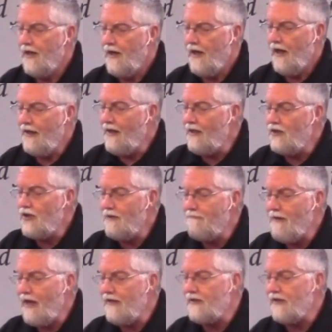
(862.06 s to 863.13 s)
And then she
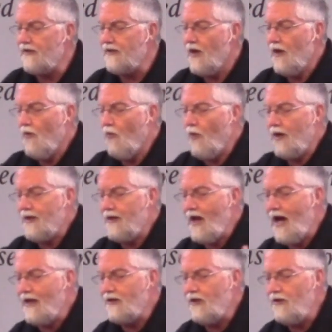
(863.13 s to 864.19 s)
bases what
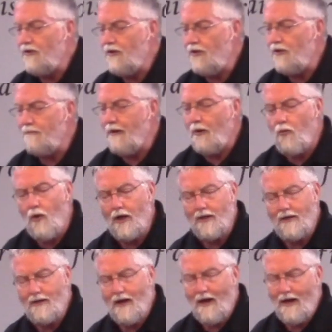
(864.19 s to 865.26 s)
God can do by
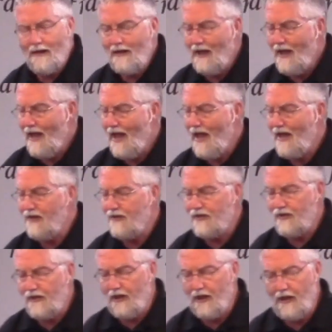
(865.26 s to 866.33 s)
what God
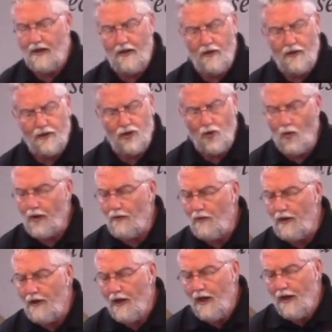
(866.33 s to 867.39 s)
has done. And her
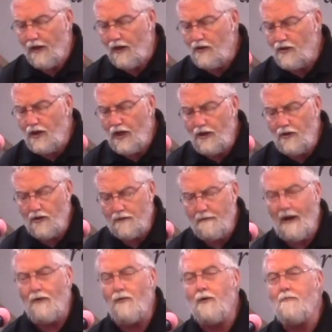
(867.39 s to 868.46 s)
joy continues
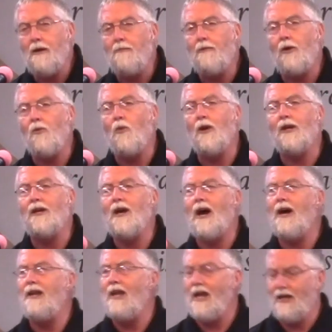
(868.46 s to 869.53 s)
by remembering what
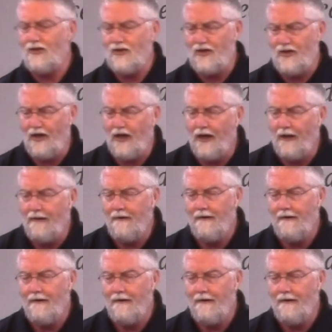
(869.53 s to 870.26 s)
God has done.